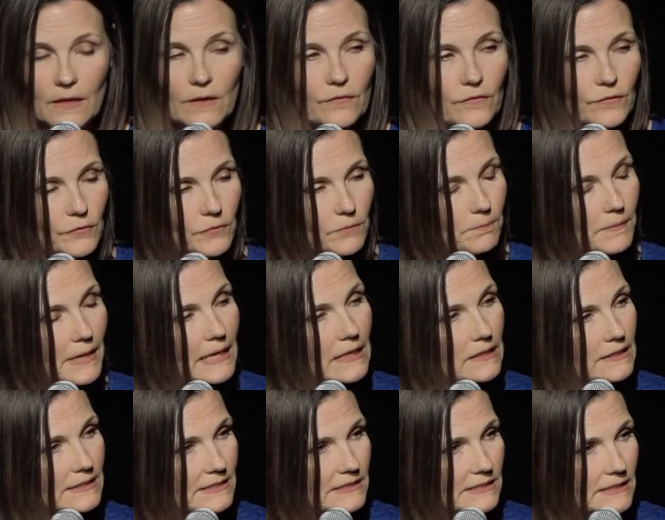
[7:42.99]
So you
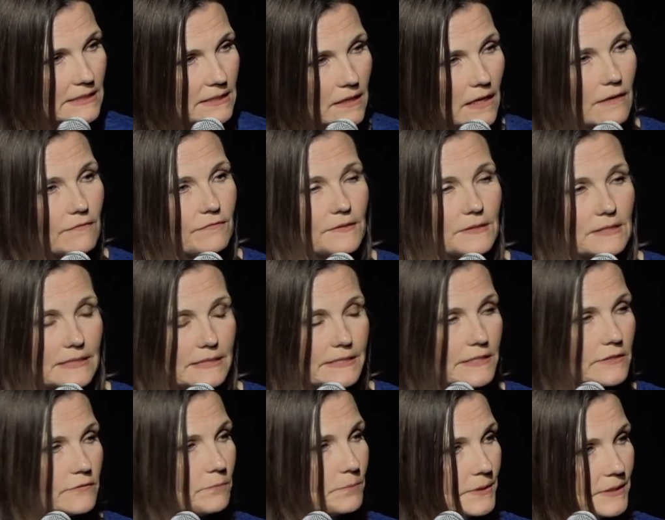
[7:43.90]
mentally tick off a
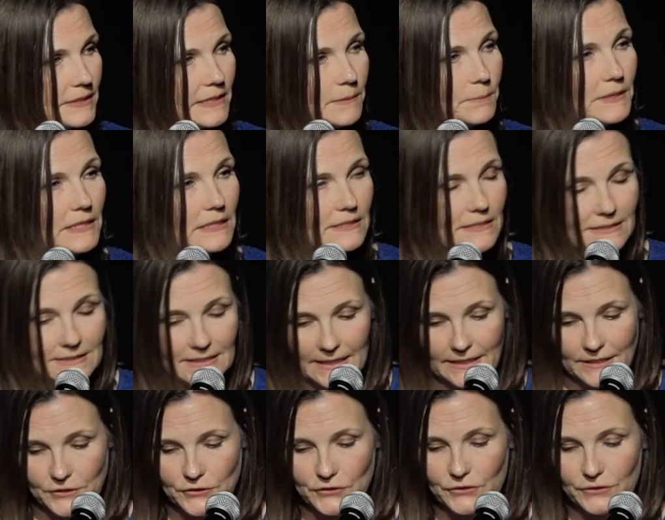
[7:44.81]
list of bulimia's
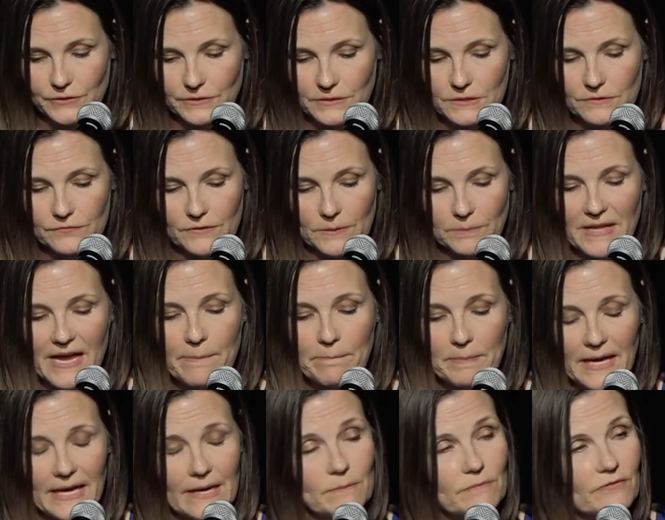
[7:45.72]
dangers from that
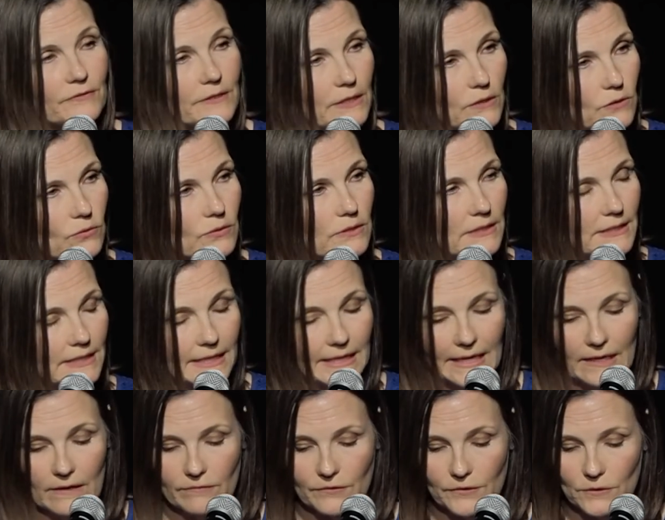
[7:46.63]
pamphlet Courtney
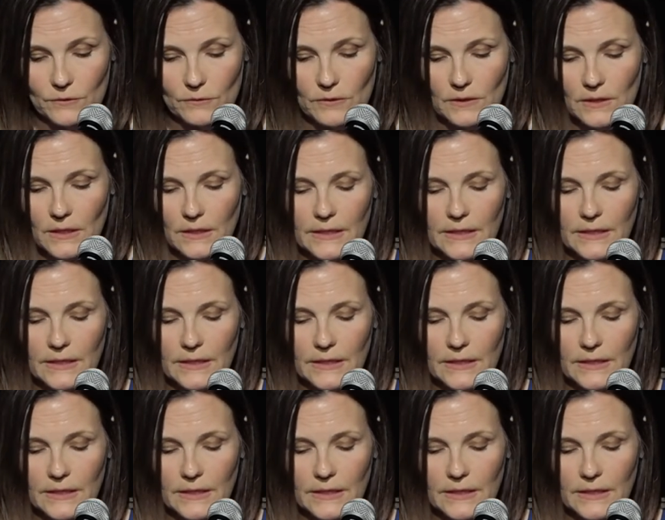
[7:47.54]
gave you